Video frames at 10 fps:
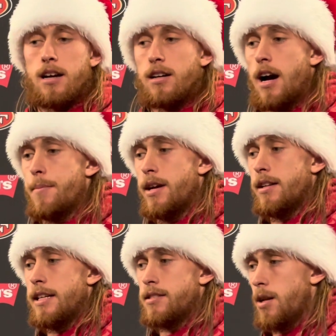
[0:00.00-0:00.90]
I mean,
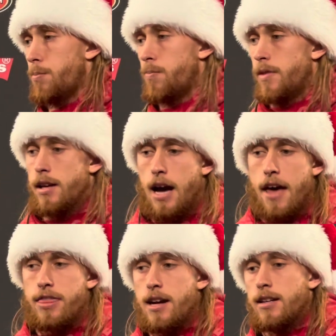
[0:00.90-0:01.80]
he's going to I
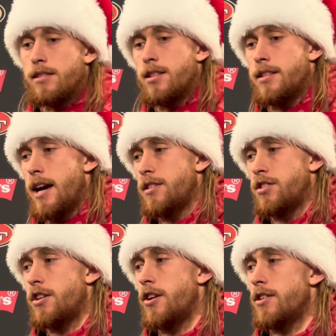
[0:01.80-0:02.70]
think today
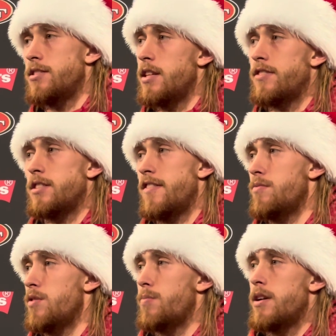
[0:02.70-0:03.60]
secured his defensive
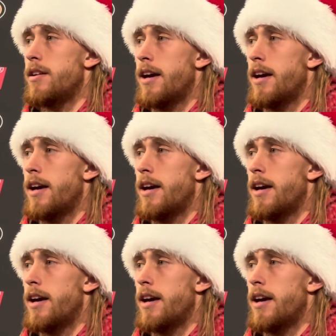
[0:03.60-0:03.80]
MVP.